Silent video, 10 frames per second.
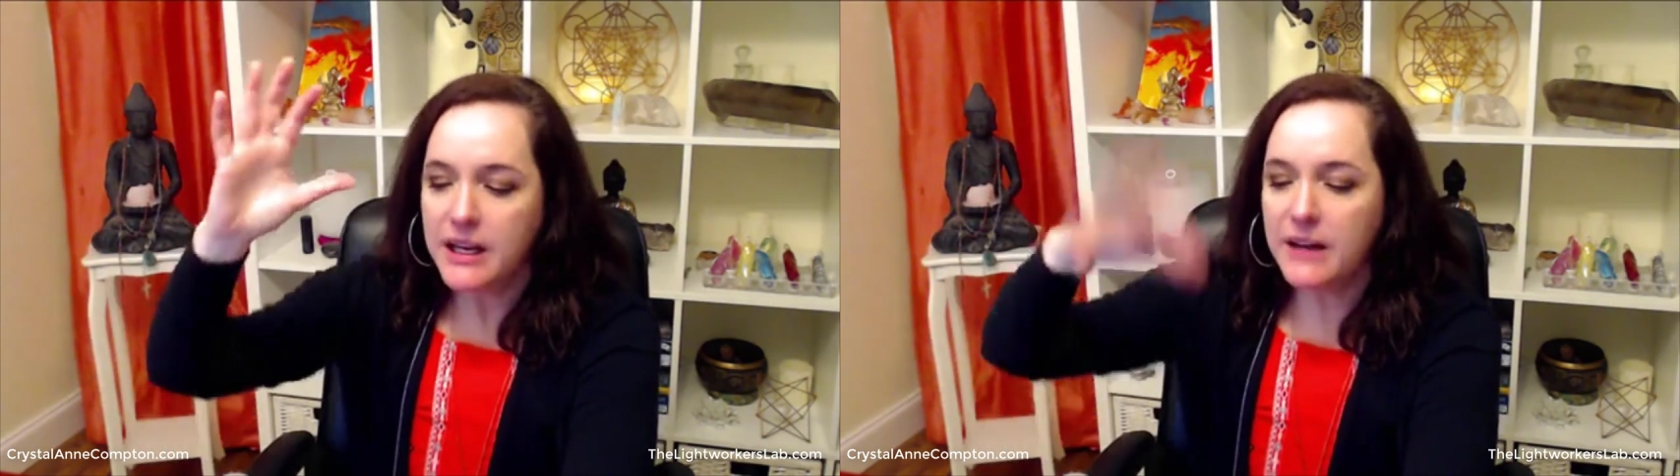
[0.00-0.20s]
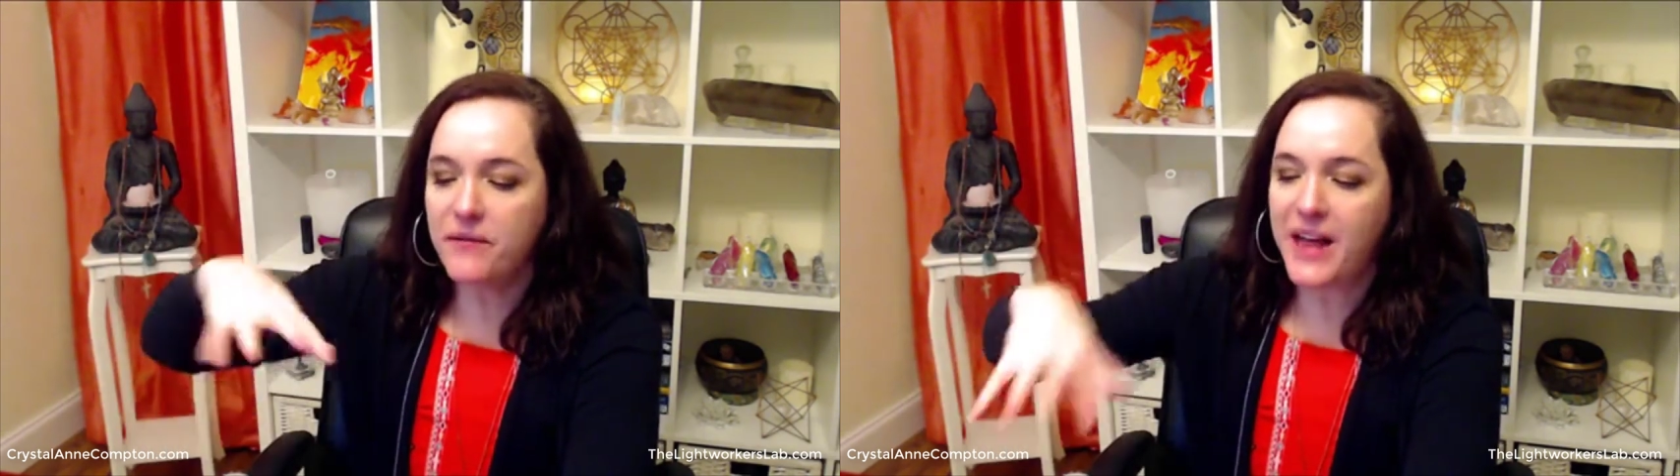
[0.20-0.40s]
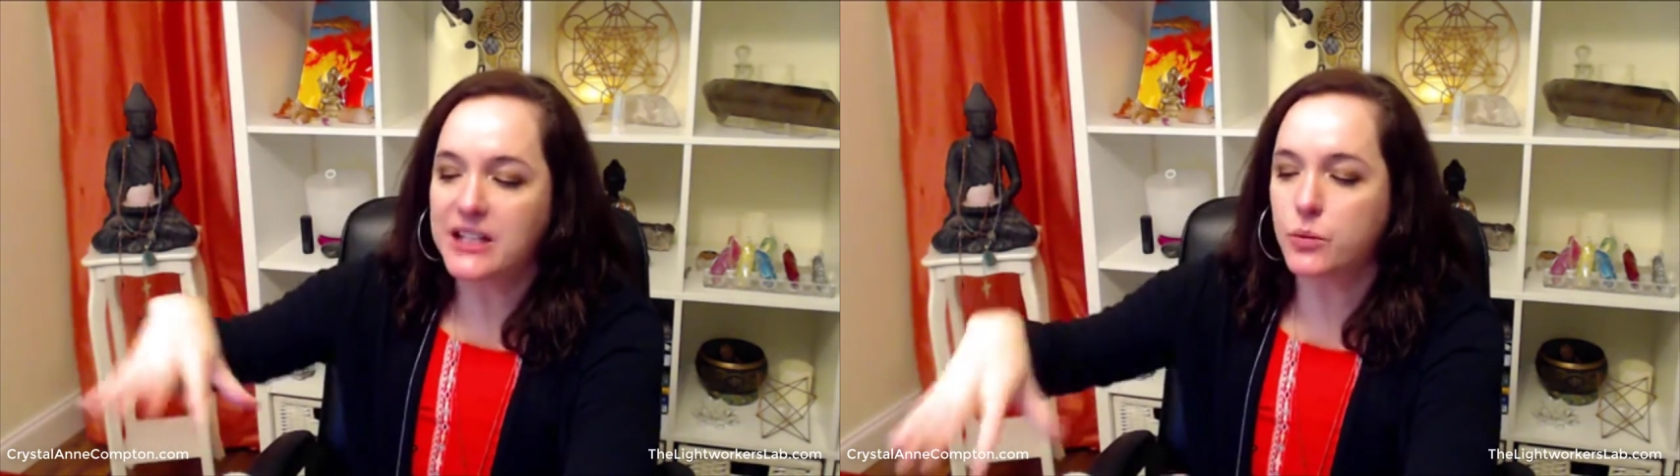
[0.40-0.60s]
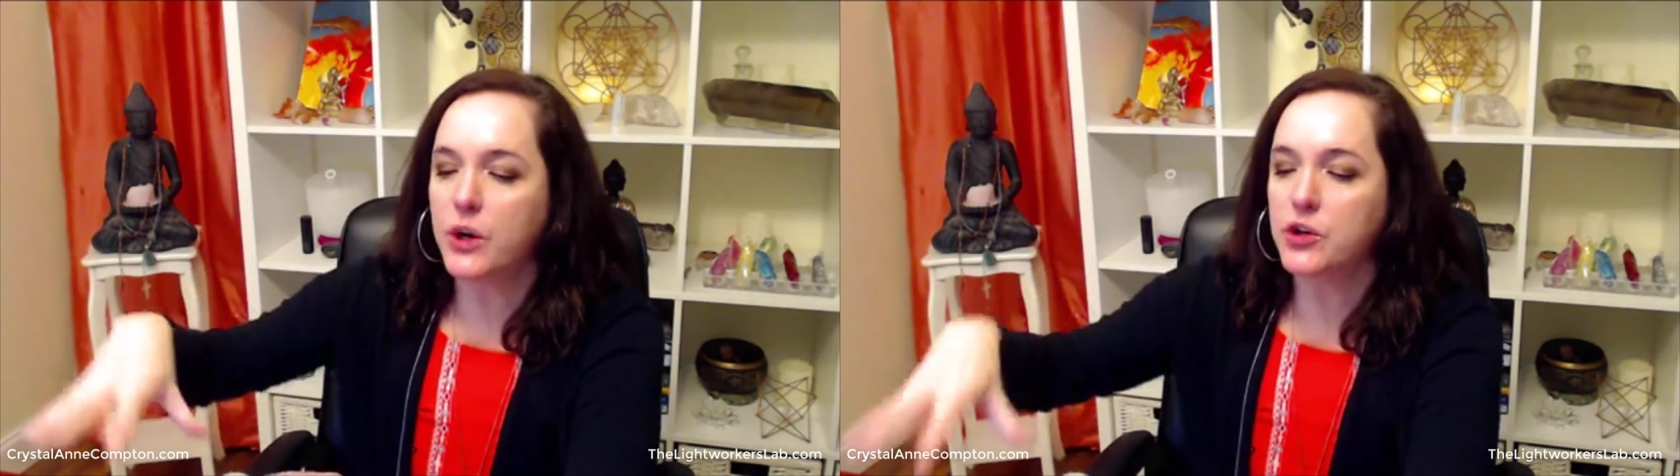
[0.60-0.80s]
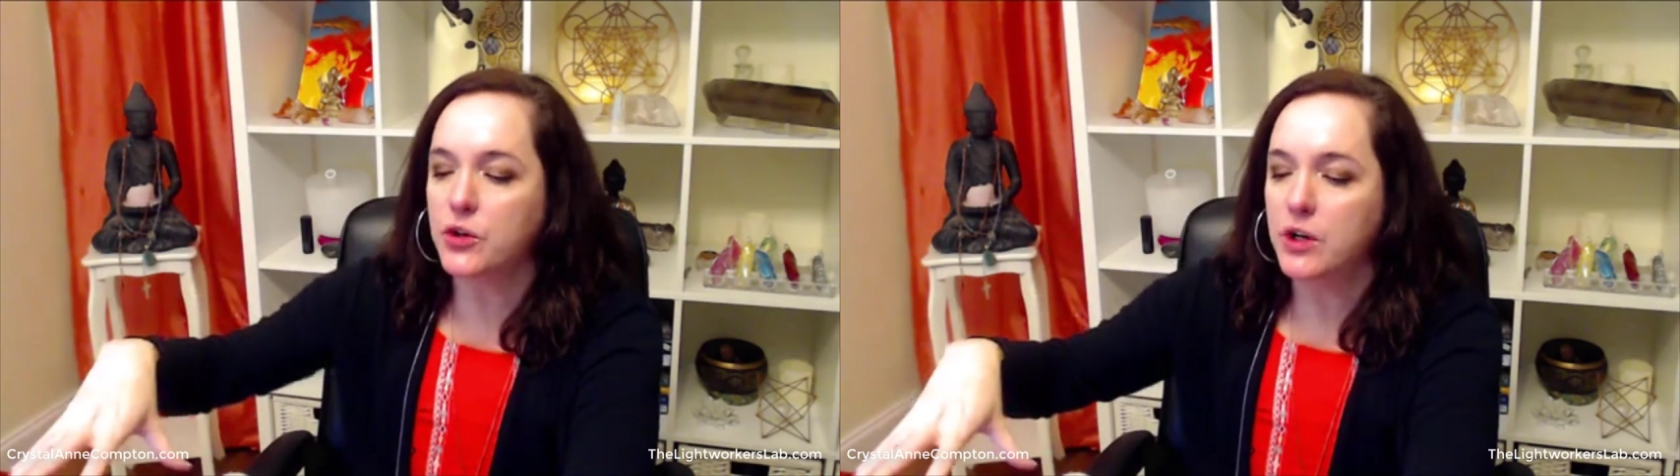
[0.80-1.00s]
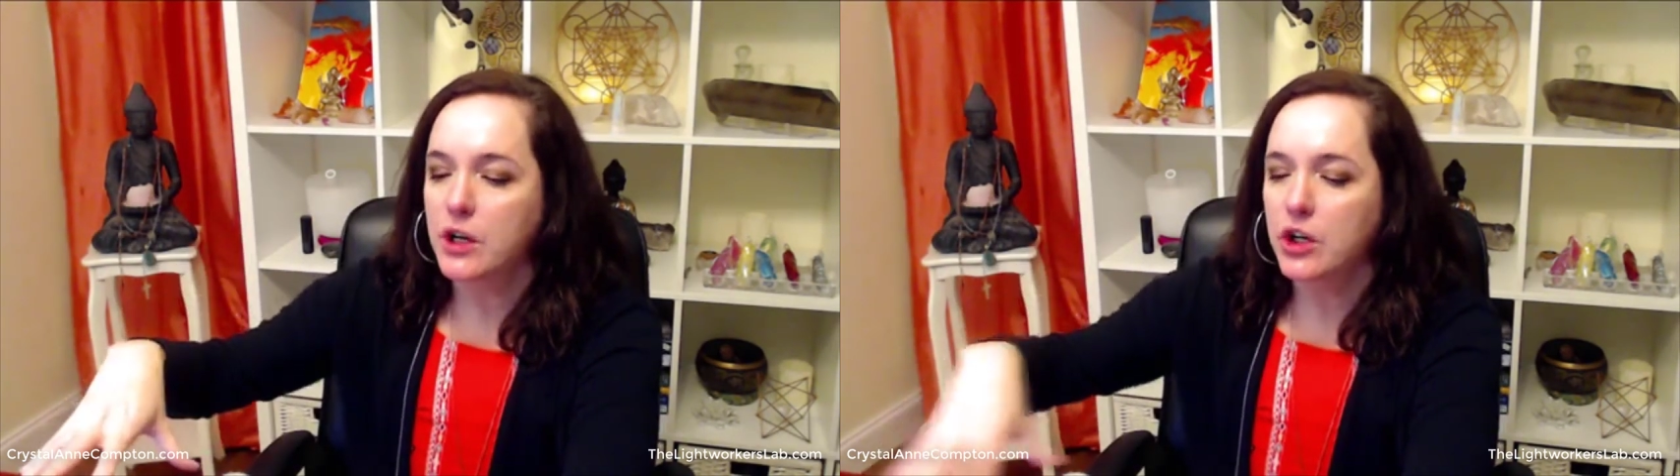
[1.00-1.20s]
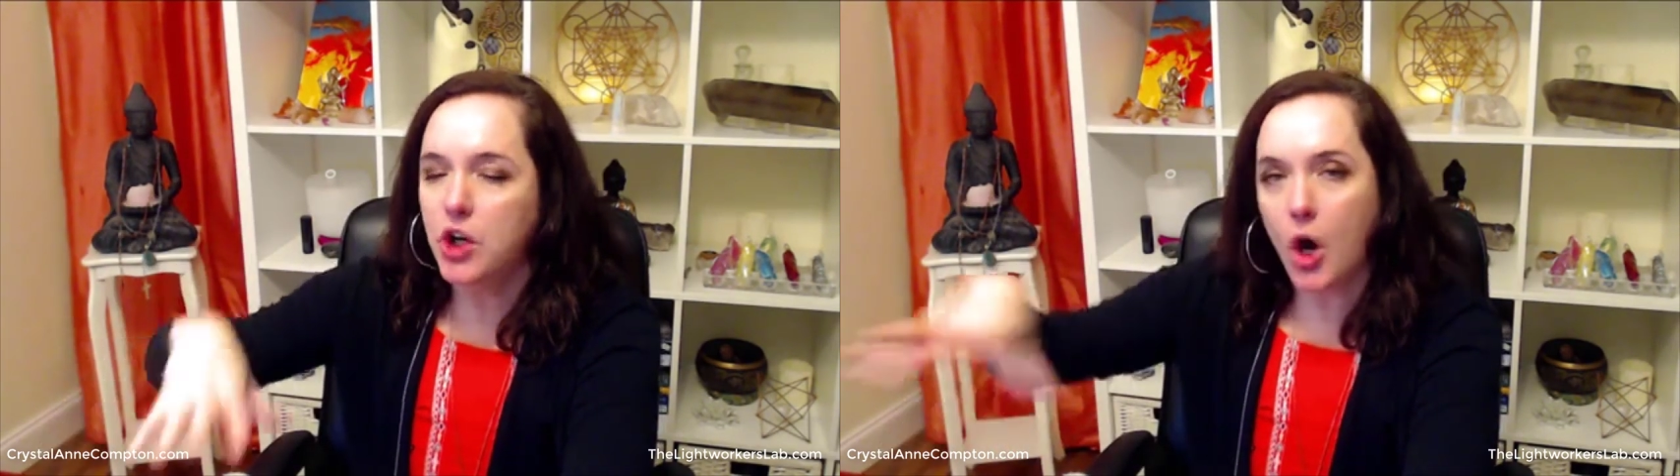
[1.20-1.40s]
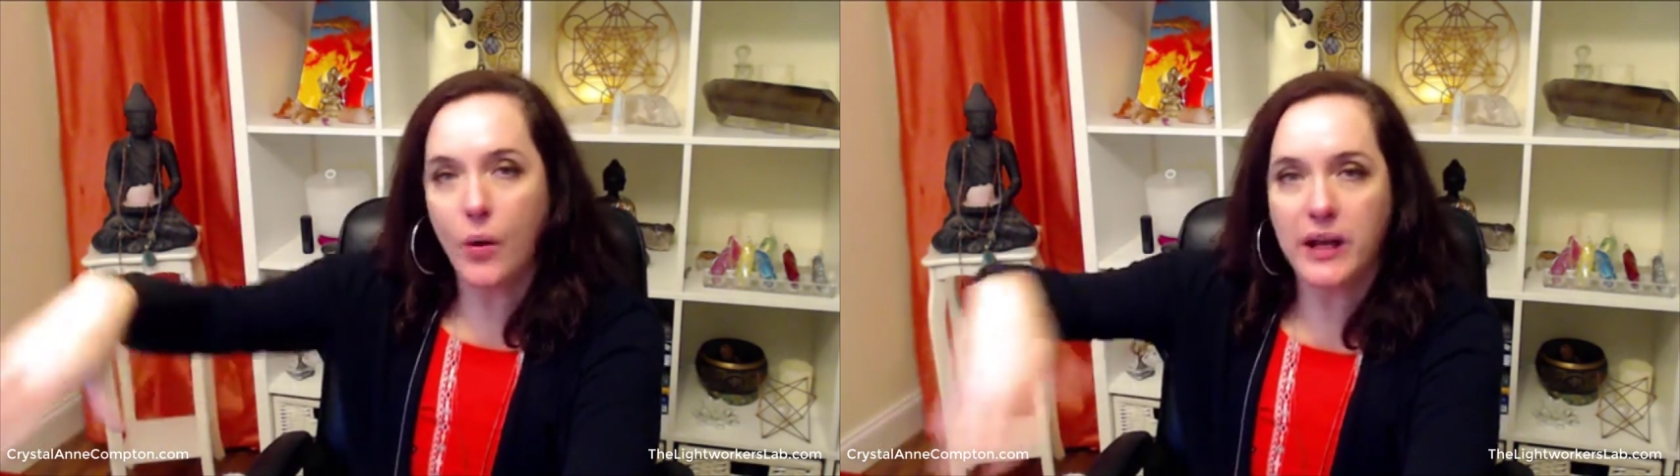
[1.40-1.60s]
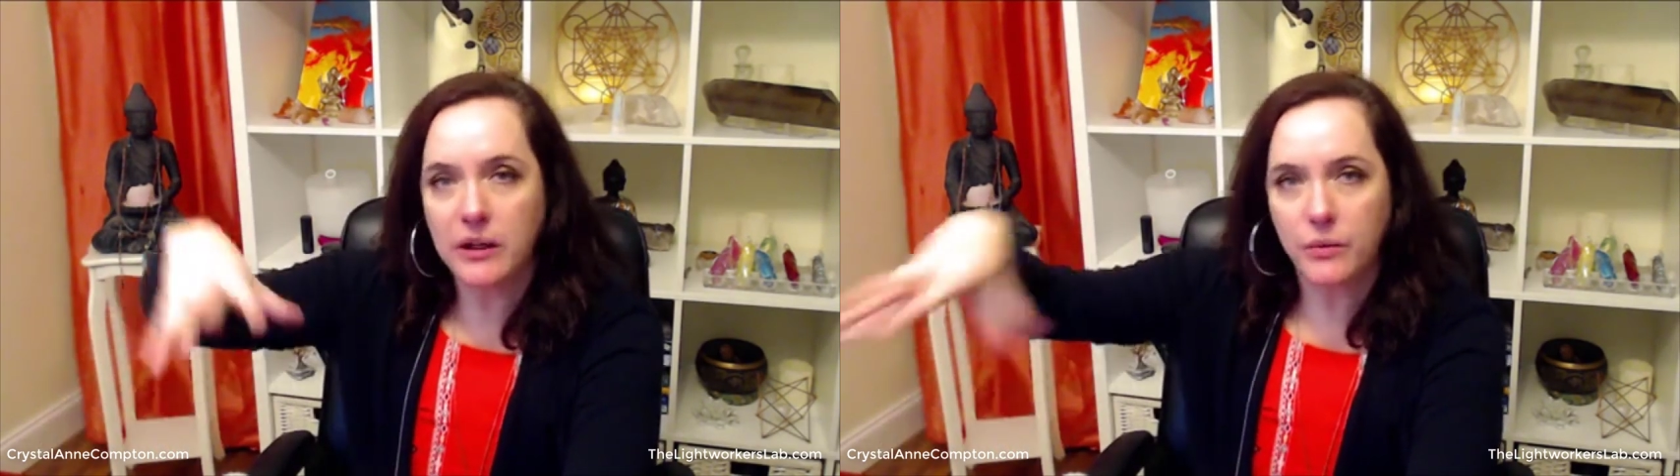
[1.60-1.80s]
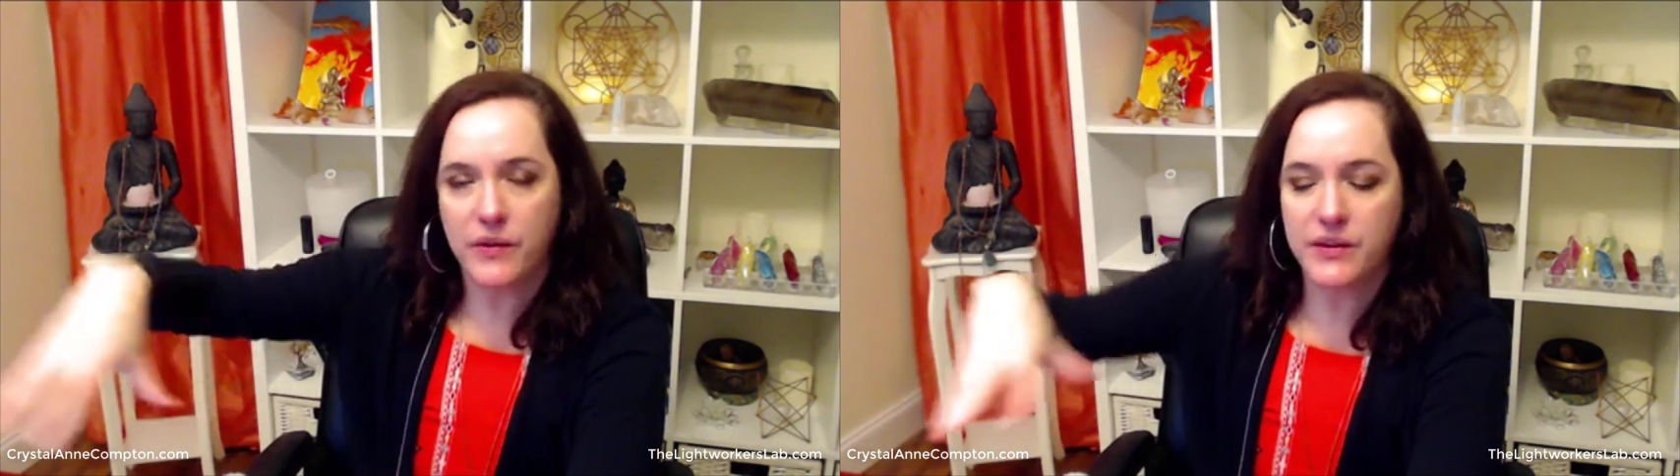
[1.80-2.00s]
if that's where you're
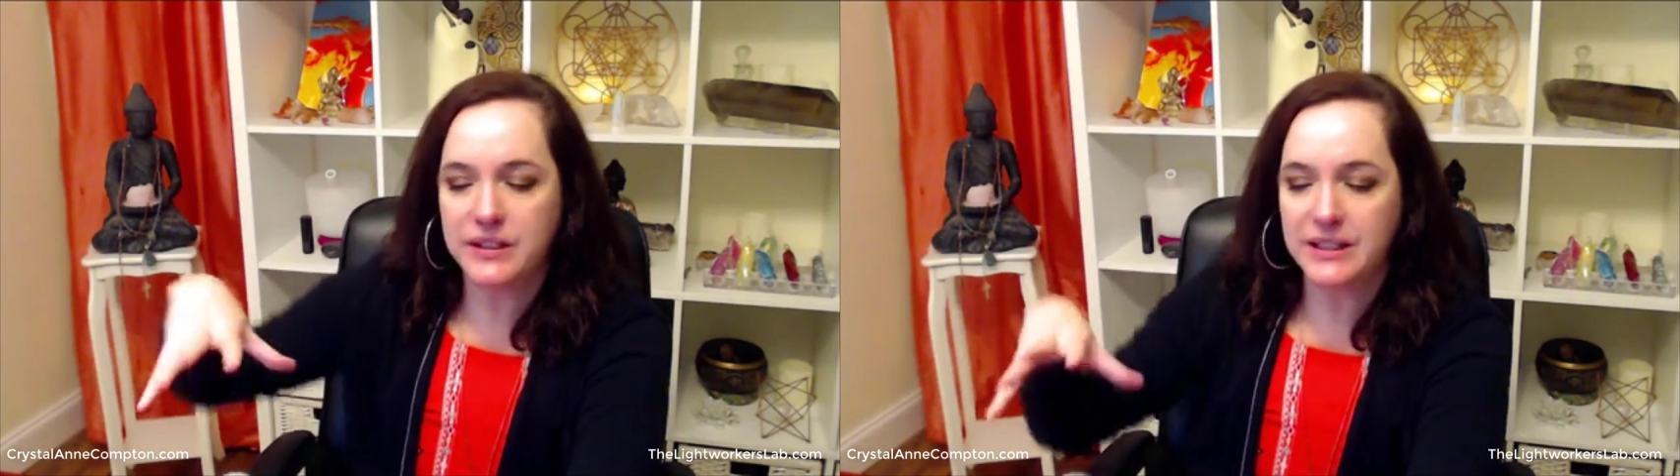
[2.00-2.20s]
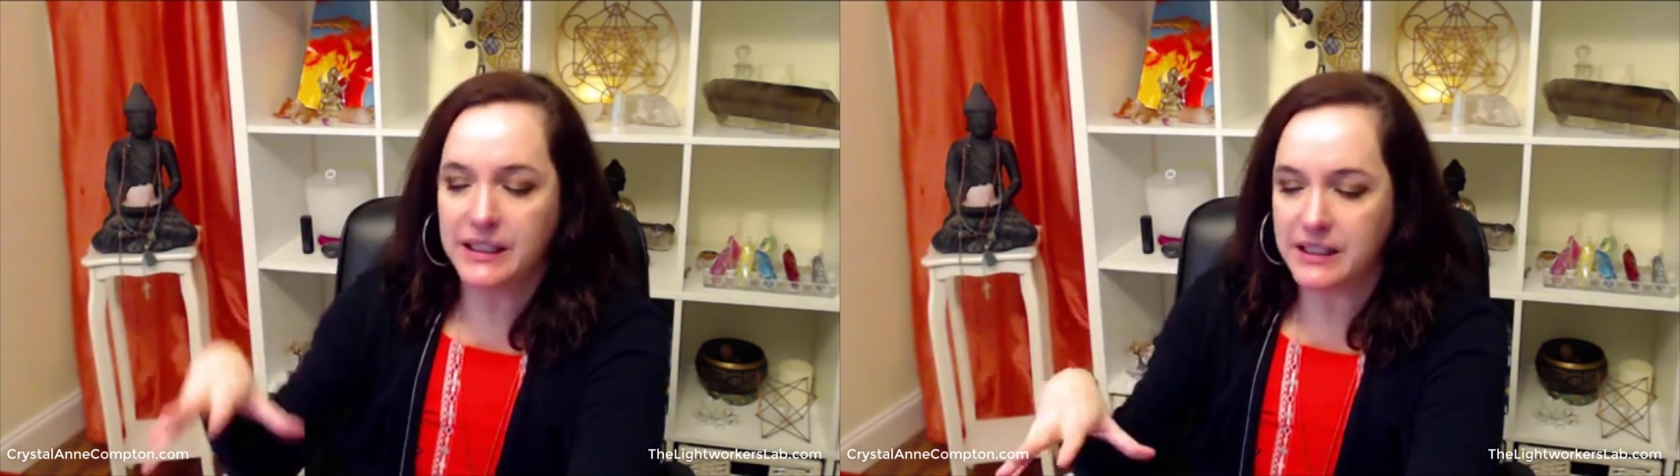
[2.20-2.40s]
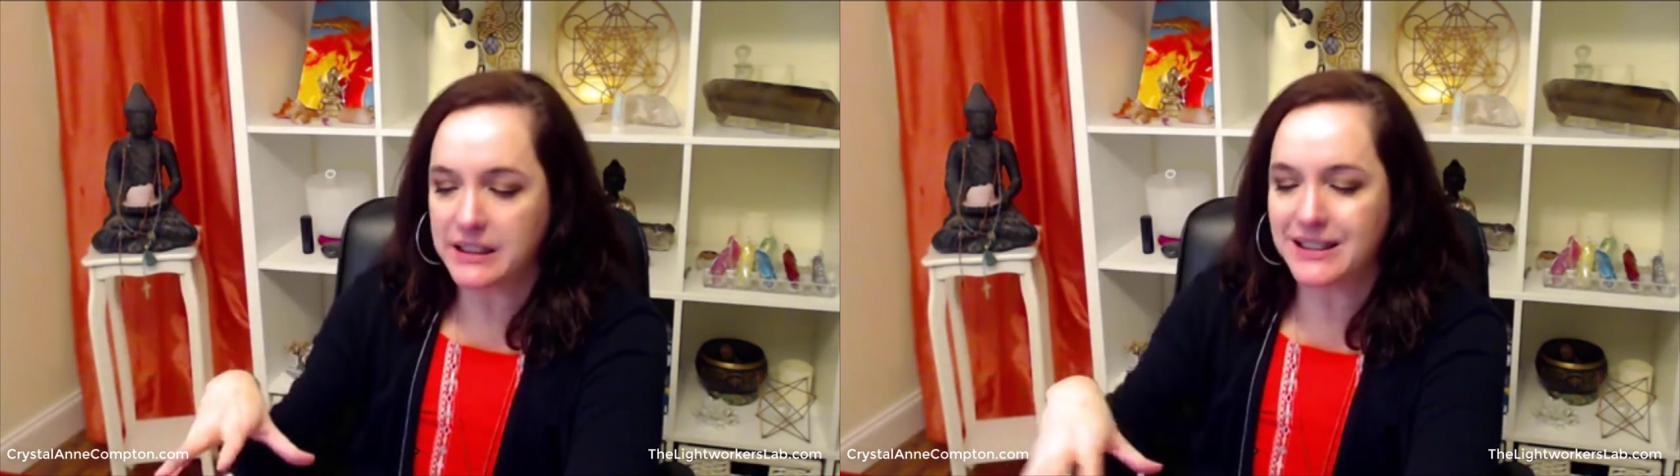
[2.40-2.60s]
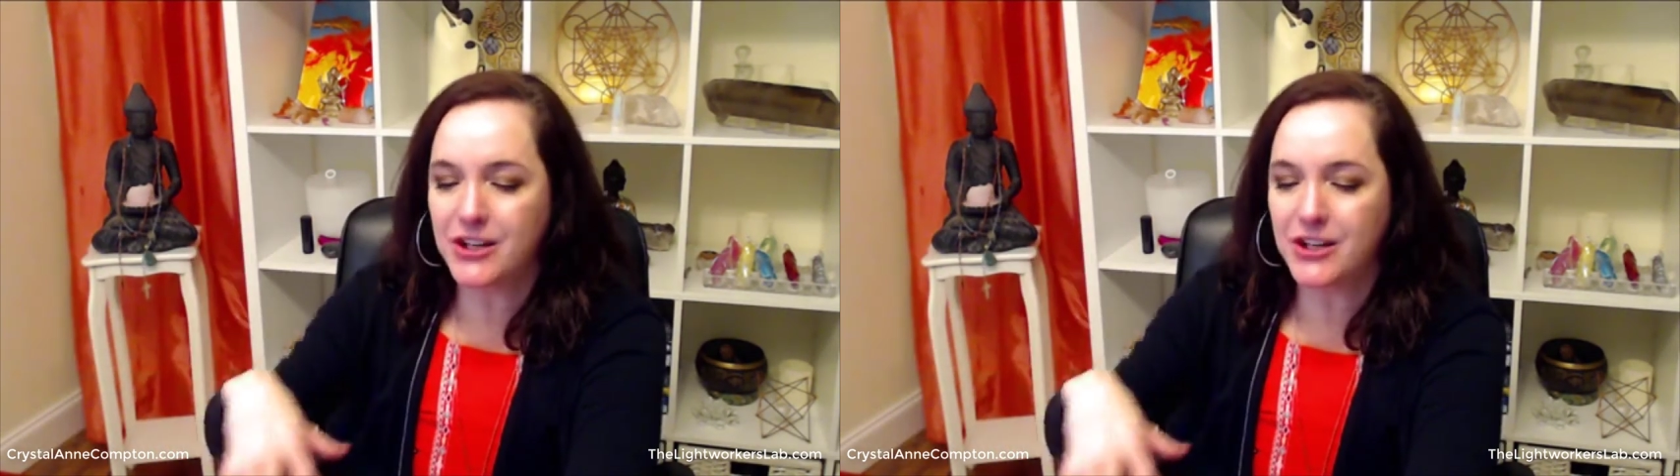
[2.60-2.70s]
going with the sickness,